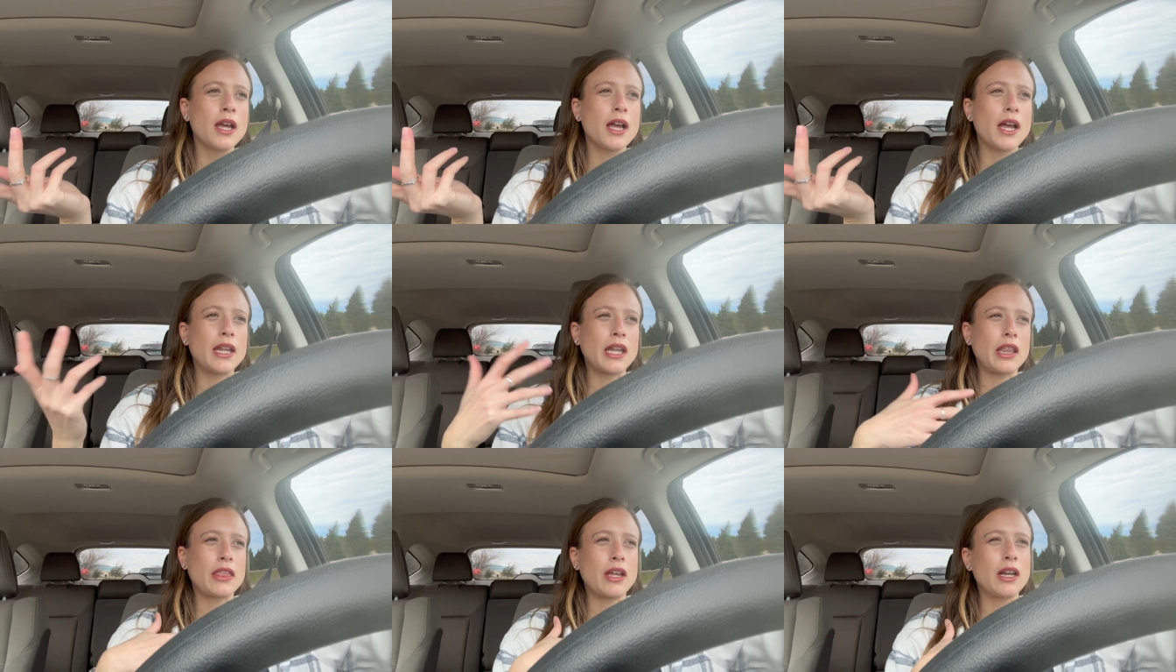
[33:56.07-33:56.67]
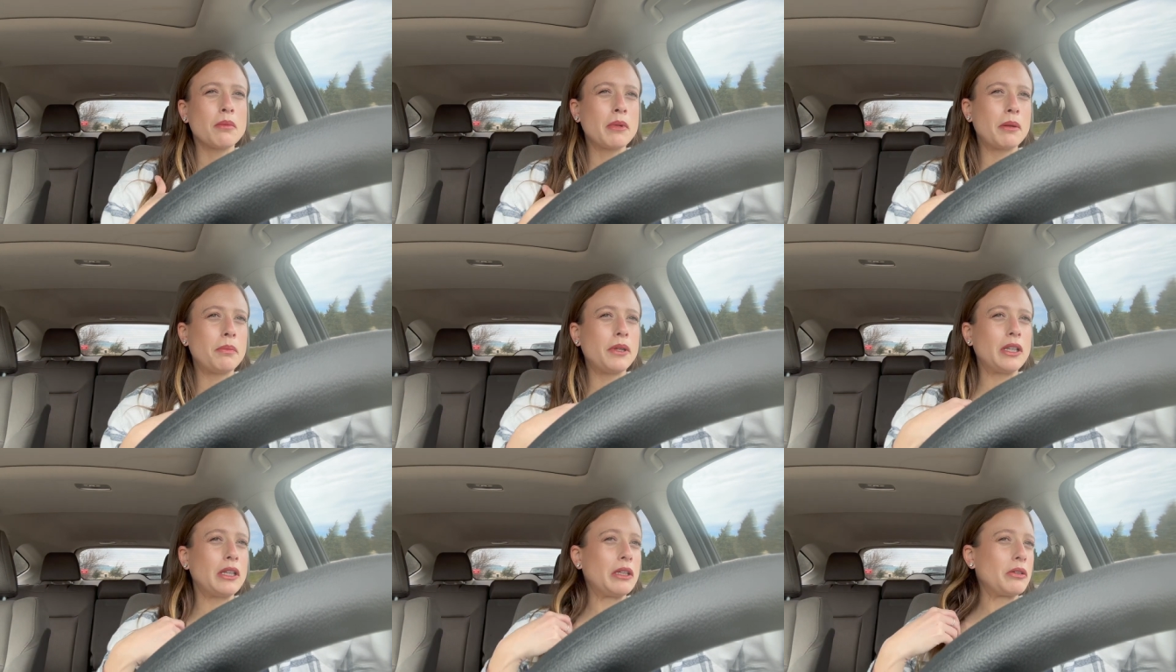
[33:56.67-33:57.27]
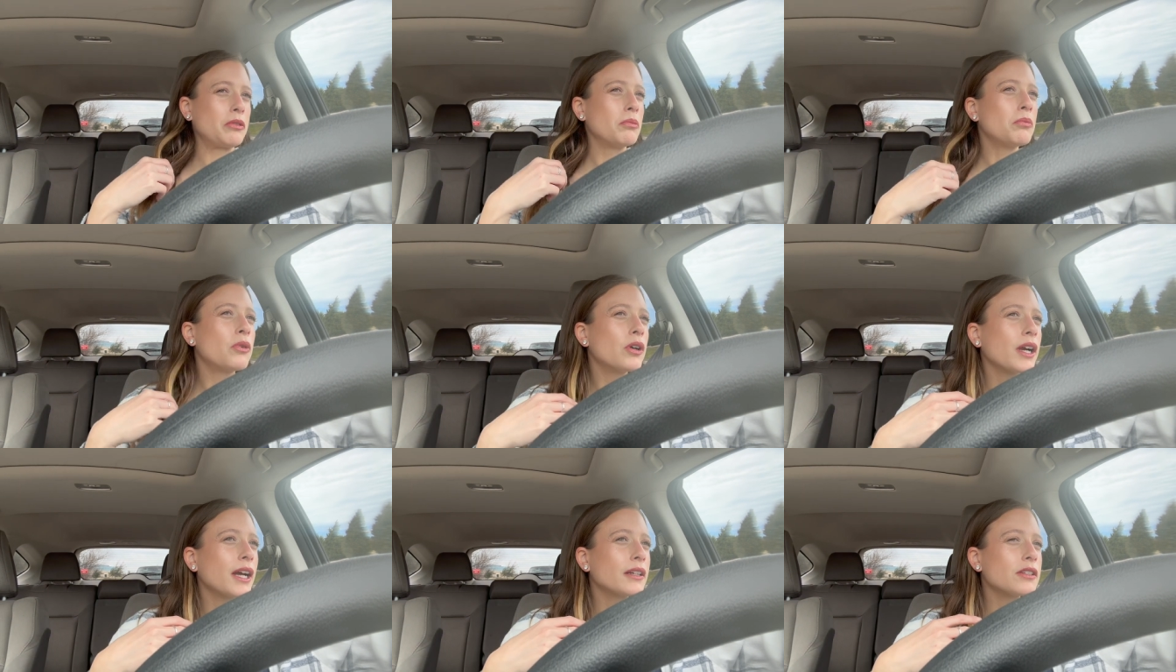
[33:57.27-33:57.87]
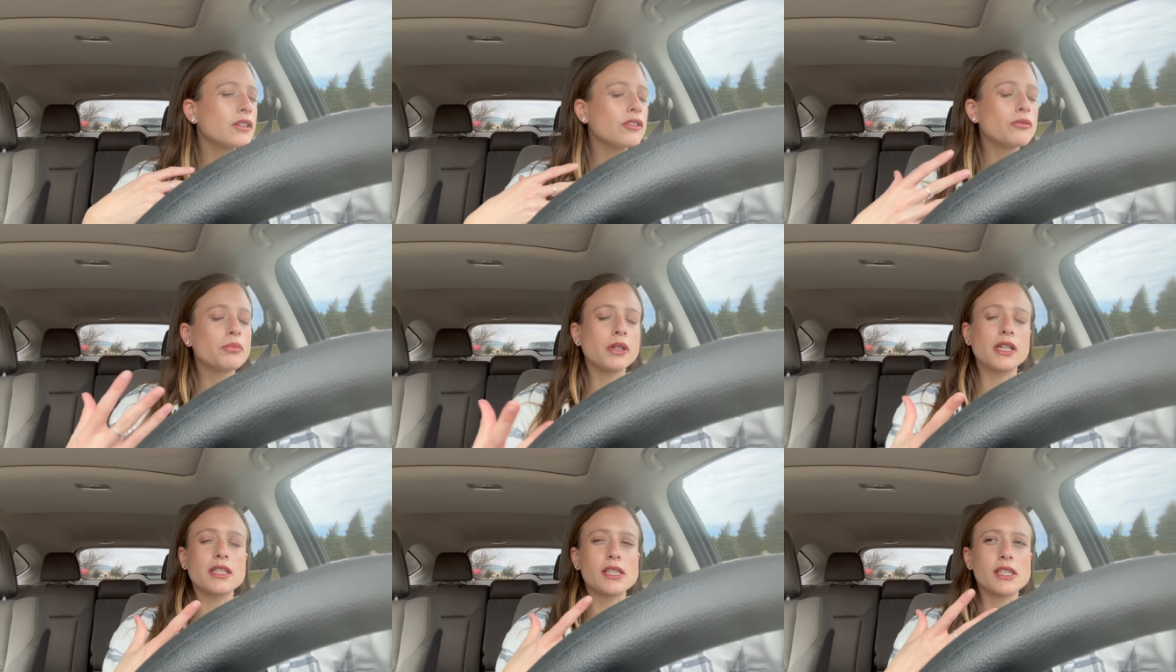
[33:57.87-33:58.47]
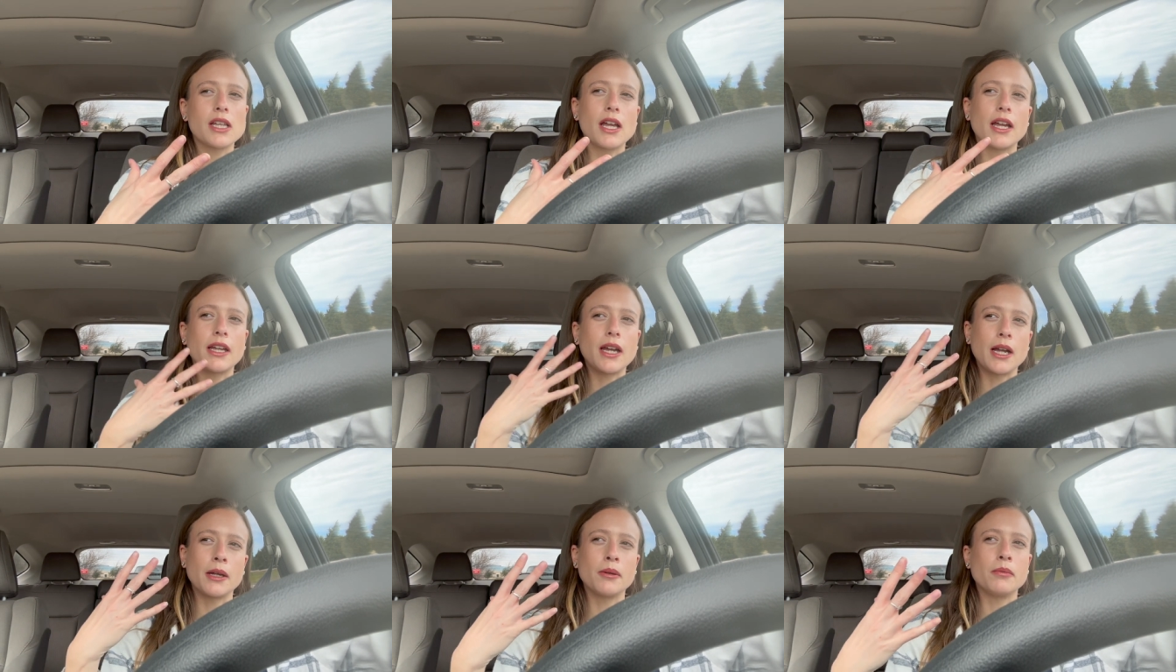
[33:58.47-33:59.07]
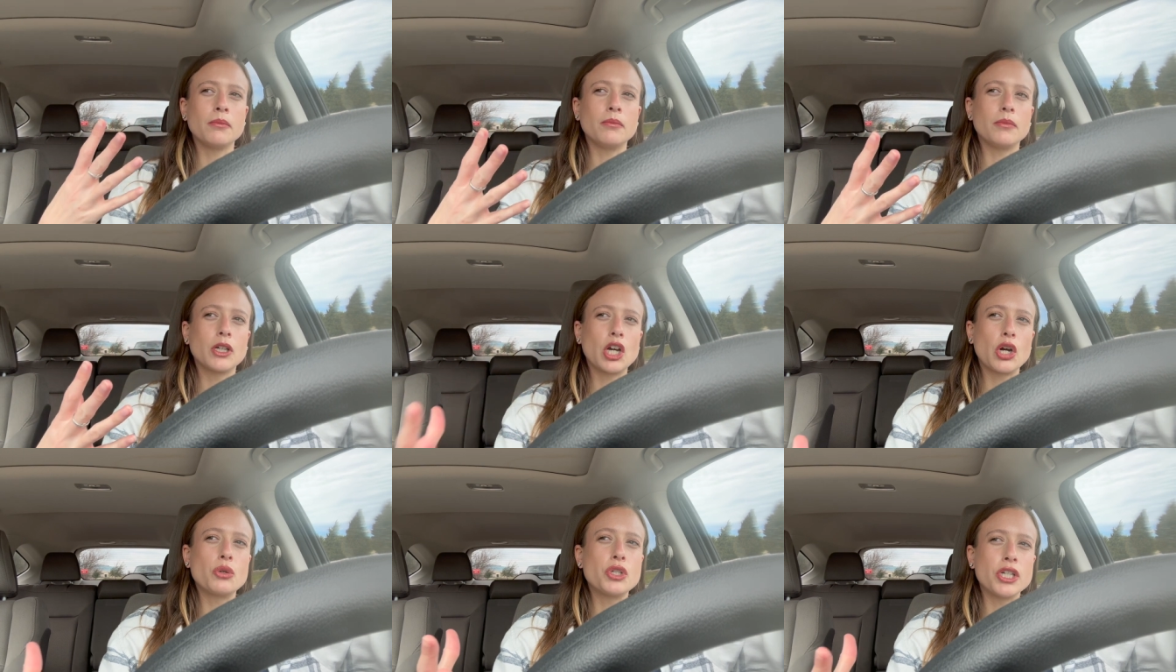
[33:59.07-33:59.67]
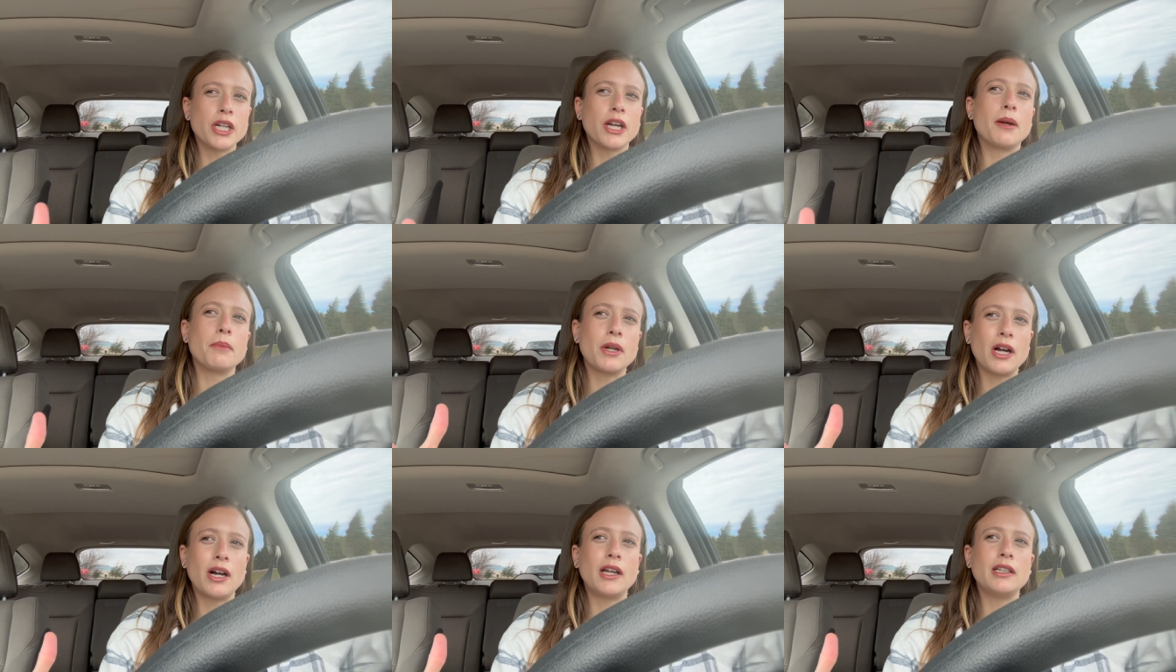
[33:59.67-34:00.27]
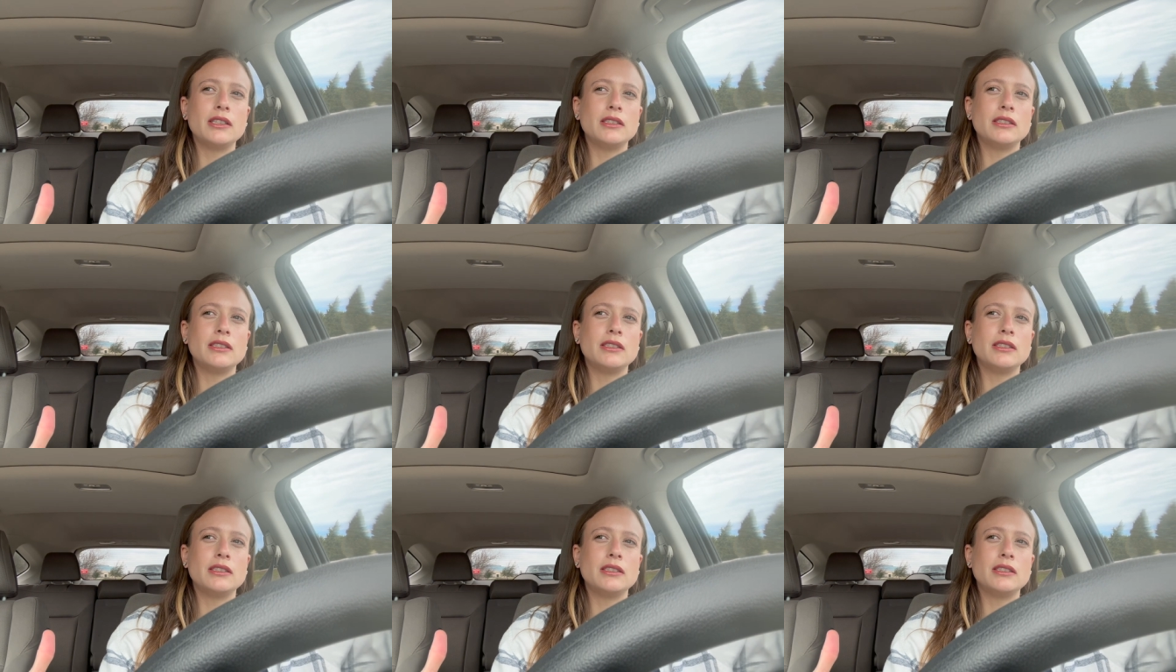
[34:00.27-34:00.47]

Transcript: and I thought I might be a little more active, but it's like I'm coaching. I'm not,